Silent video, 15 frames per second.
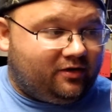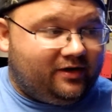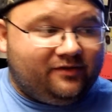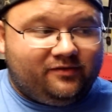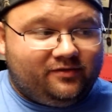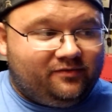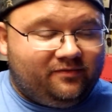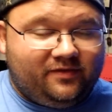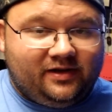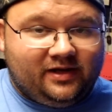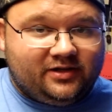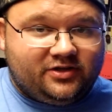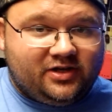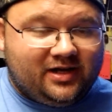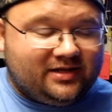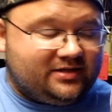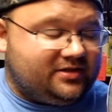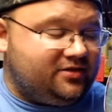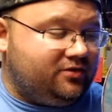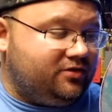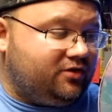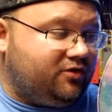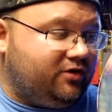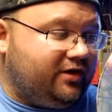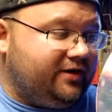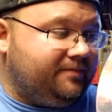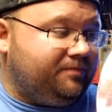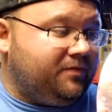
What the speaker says: even VHS to a degree,